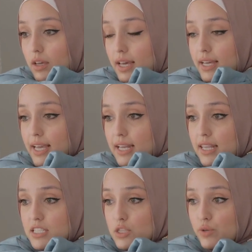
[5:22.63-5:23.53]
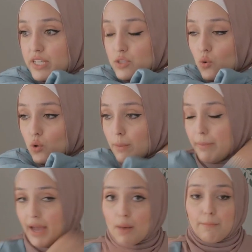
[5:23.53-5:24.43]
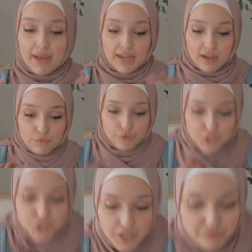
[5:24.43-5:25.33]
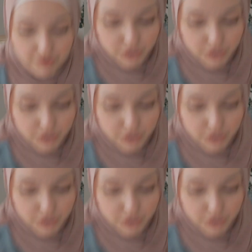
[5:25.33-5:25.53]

Again, this look is all about back coverage. So if I